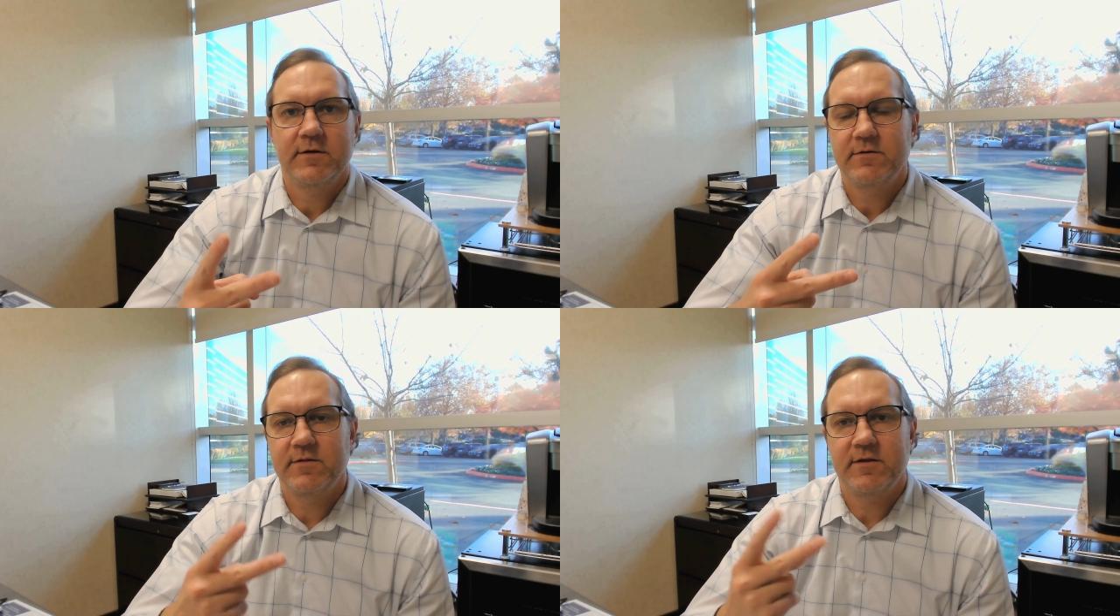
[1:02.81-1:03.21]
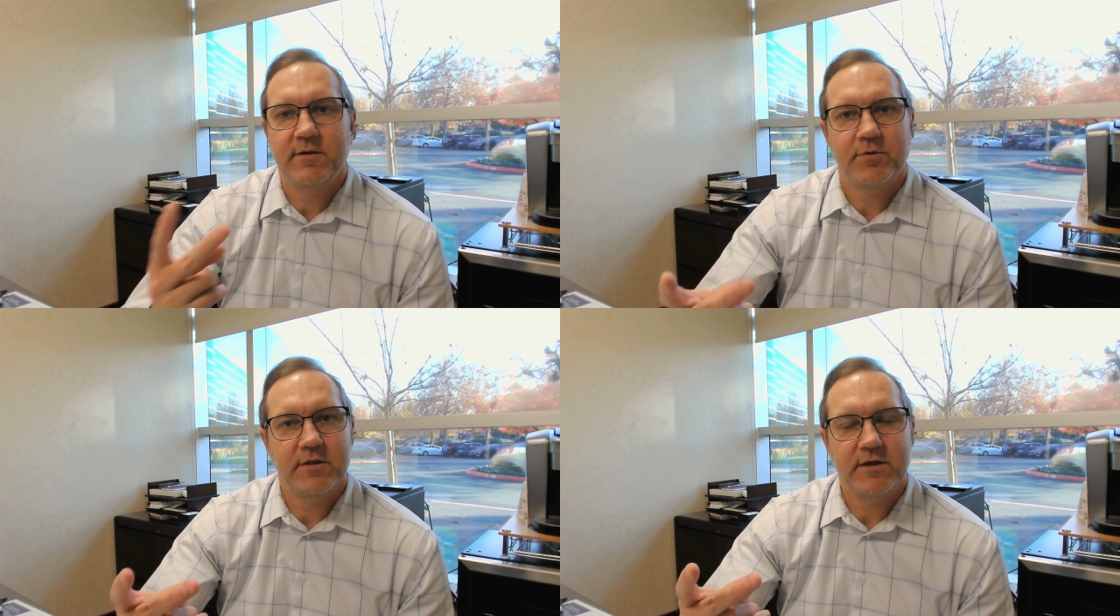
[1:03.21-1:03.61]
Do they
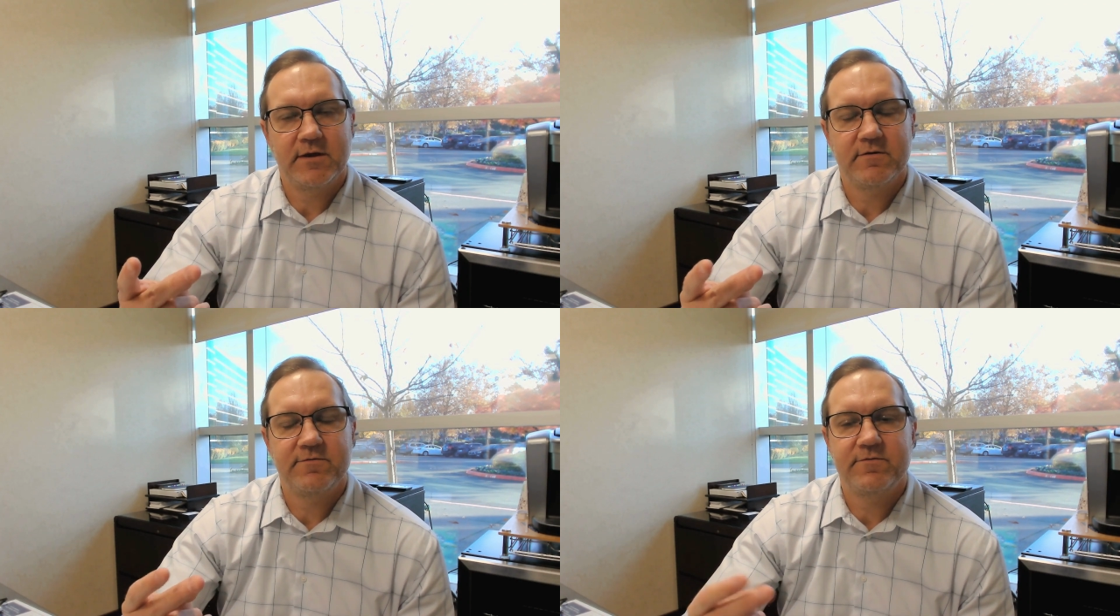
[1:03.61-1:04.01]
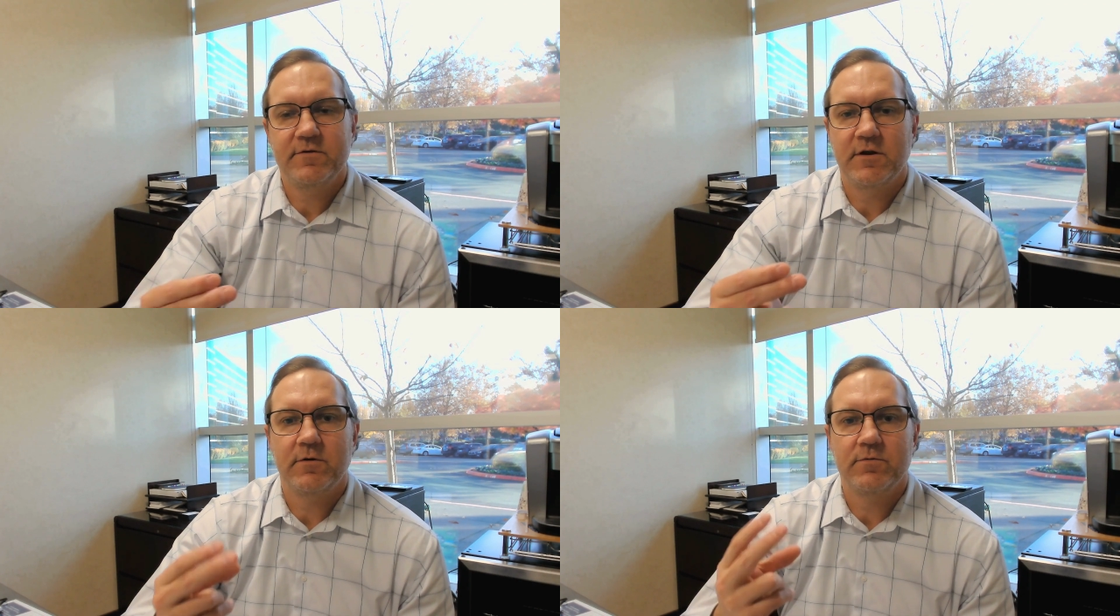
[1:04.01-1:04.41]
typically give,
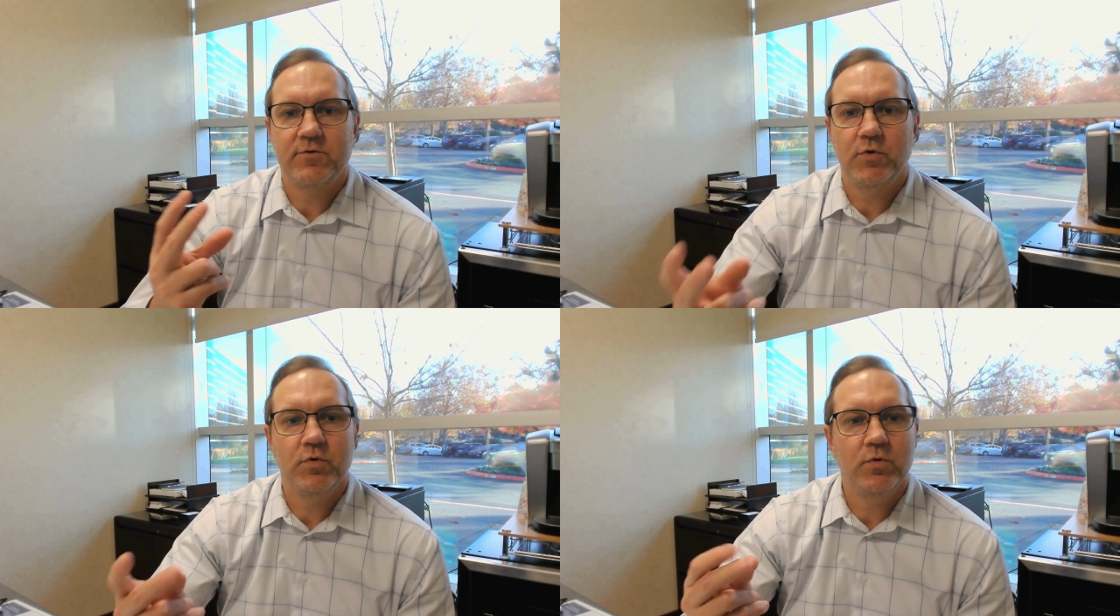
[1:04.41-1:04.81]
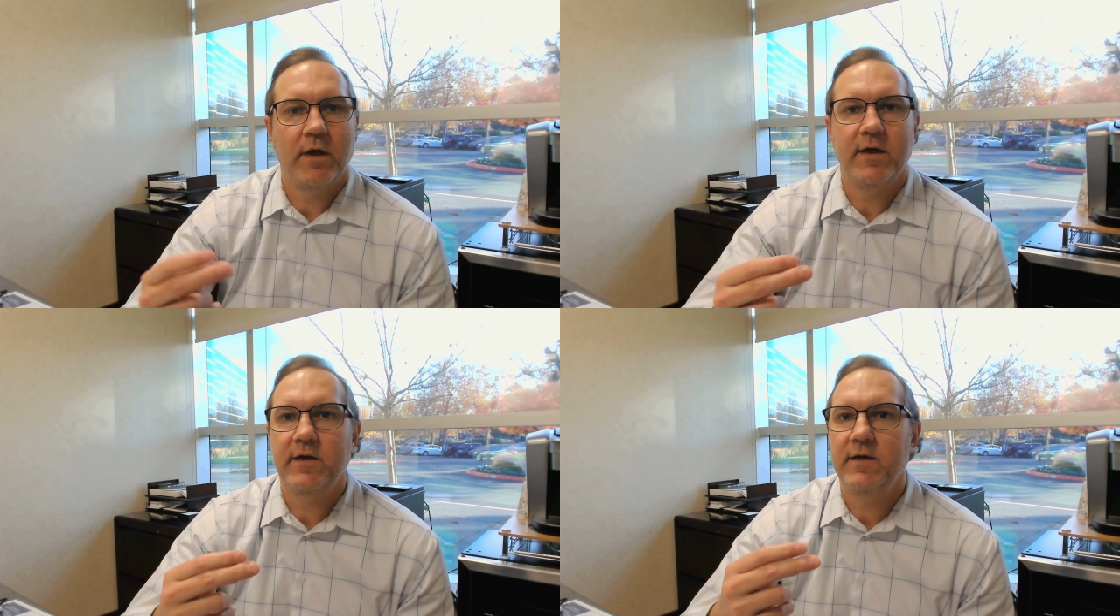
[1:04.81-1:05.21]
to
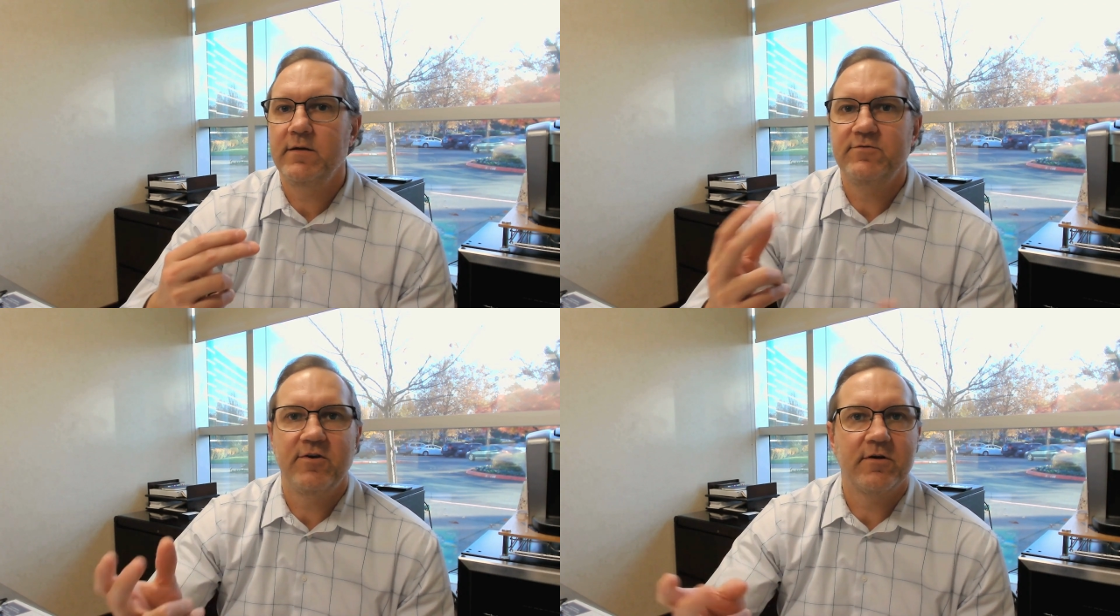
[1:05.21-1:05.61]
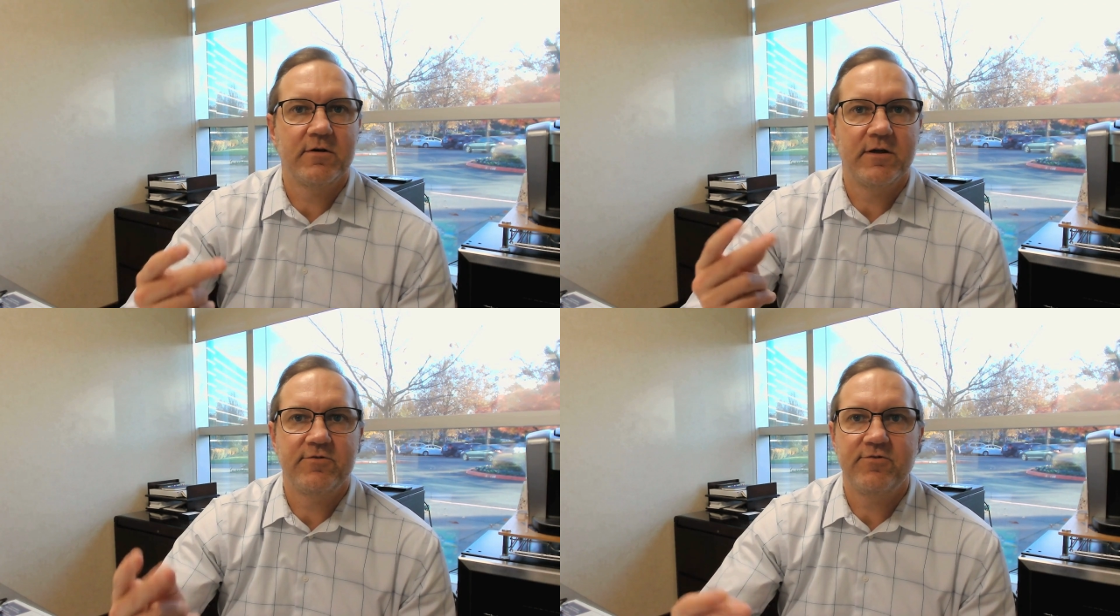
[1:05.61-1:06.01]
a
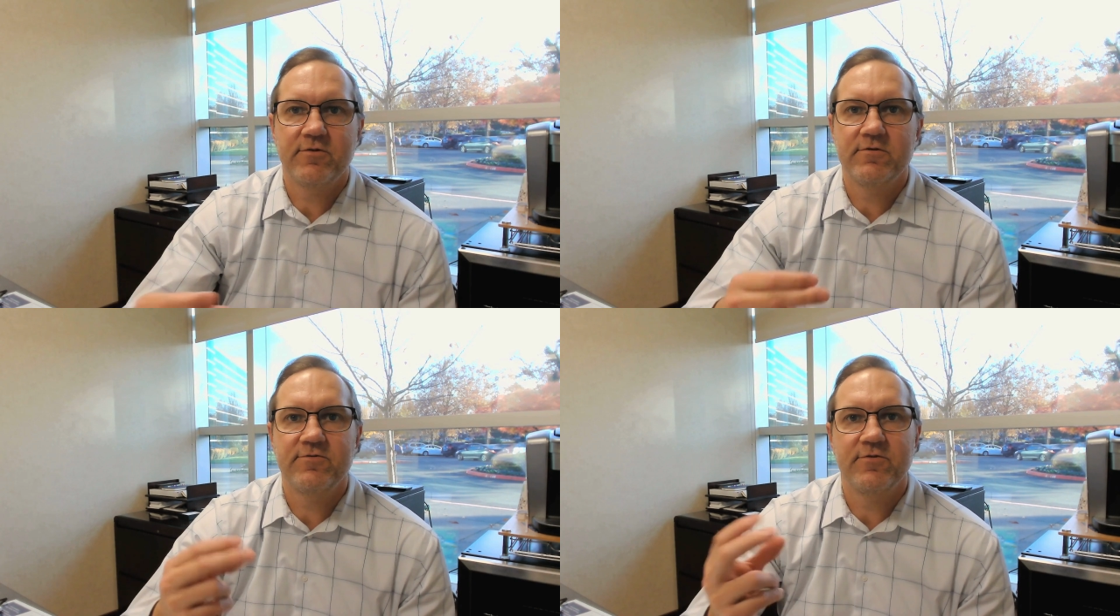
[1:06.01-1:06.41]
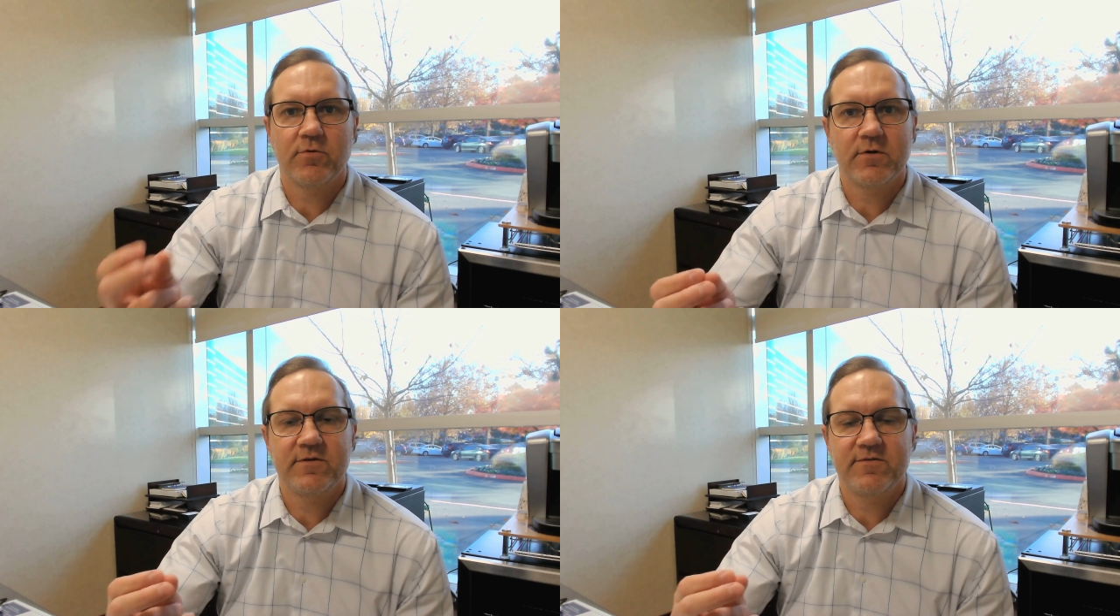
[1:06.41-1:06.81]
charity, a church, an
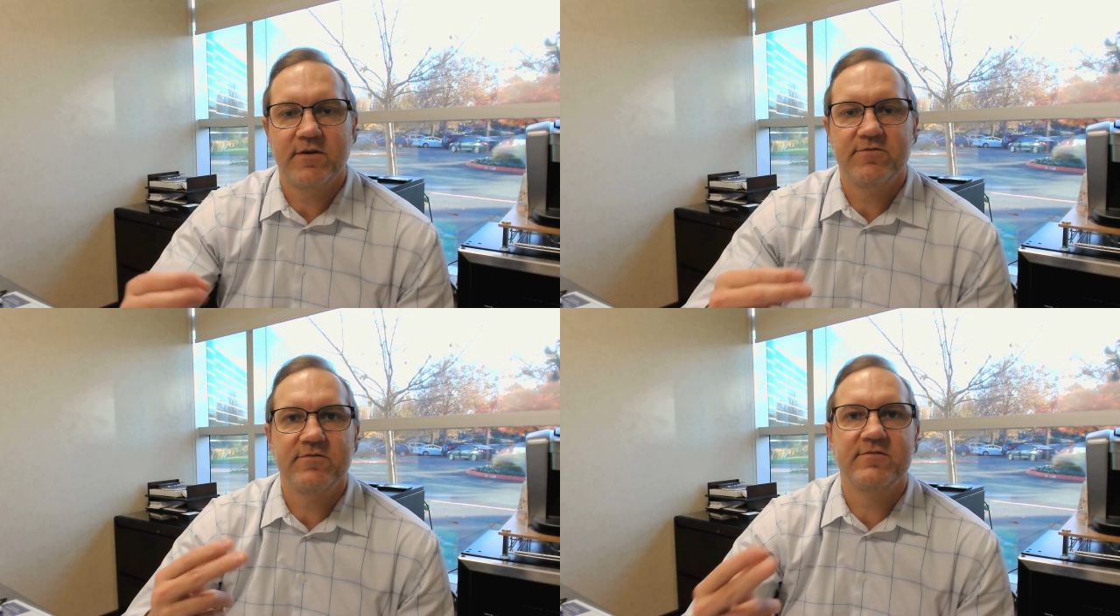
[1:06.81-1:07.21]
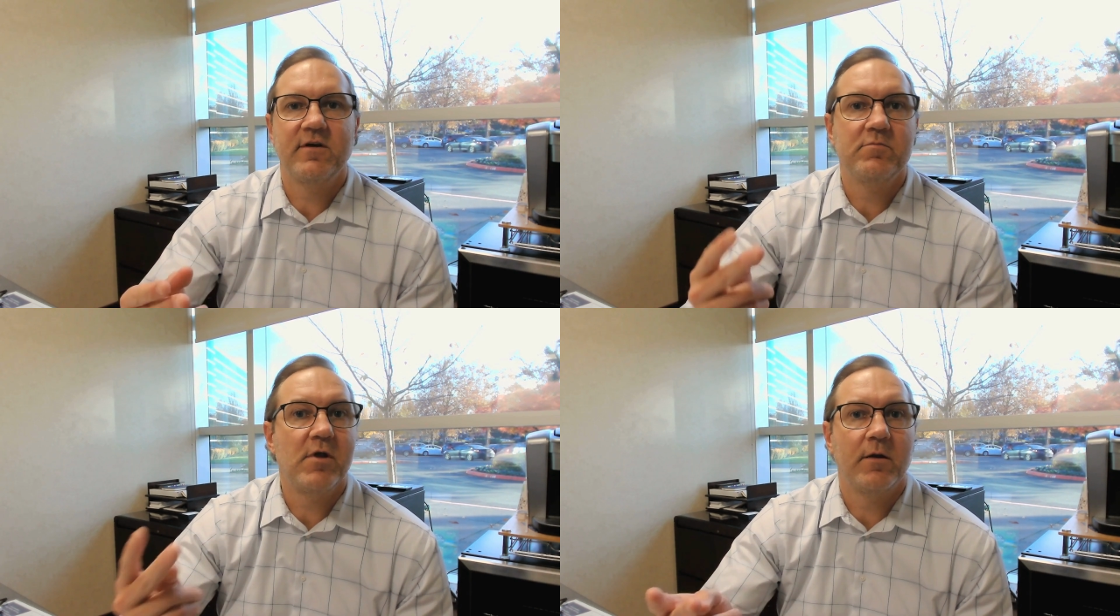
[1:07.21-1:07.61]
organization,
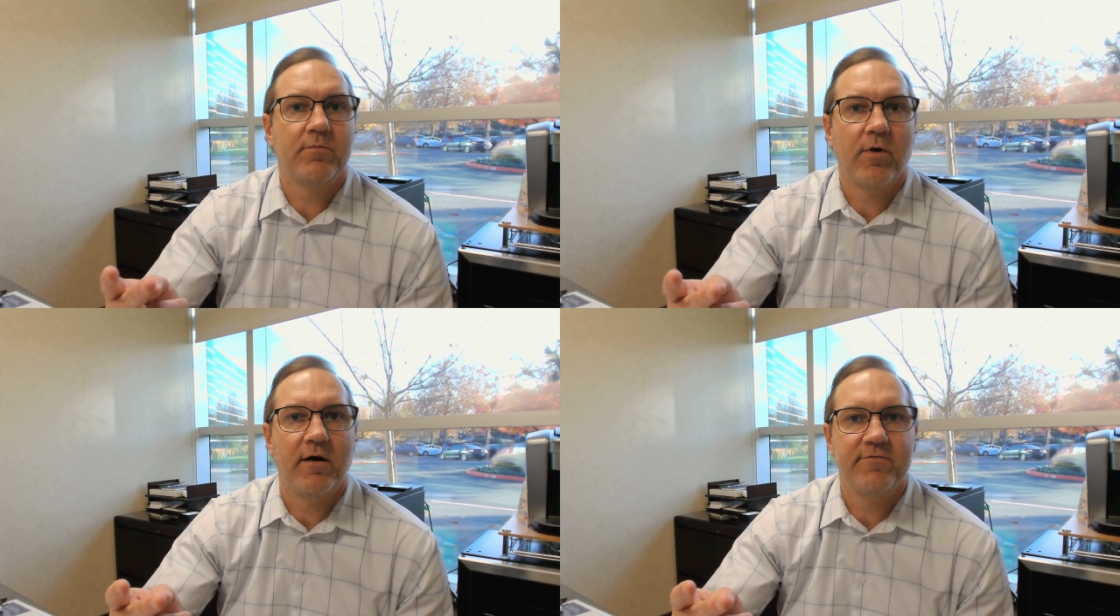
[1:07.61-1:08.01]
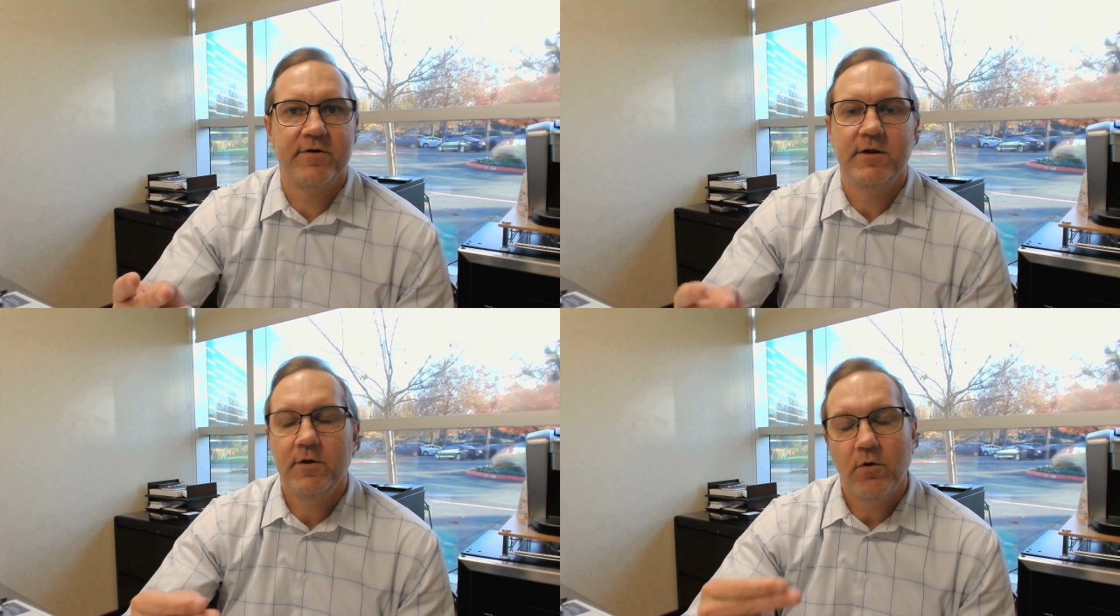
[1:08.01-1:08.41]
some nonprofit,